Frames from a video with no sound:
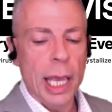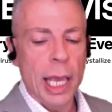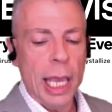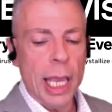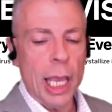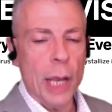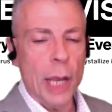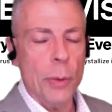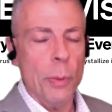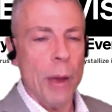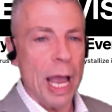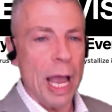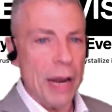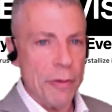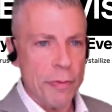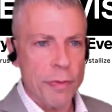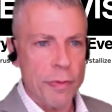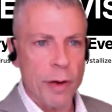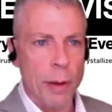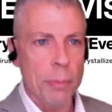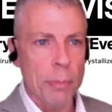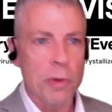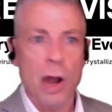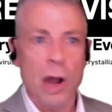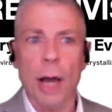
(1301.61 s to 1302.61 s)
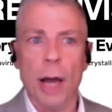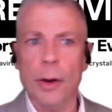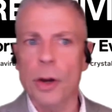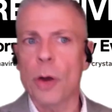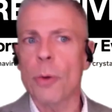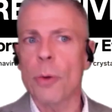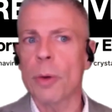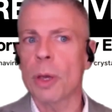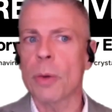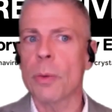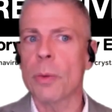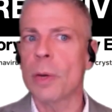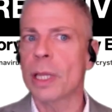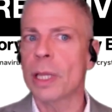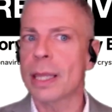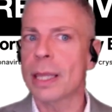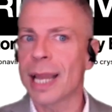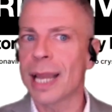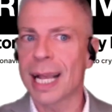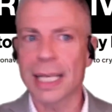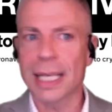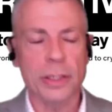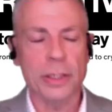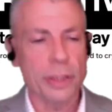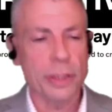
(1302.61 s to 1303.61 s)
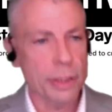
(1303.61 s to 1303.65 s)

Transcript: it went from not knowing what the next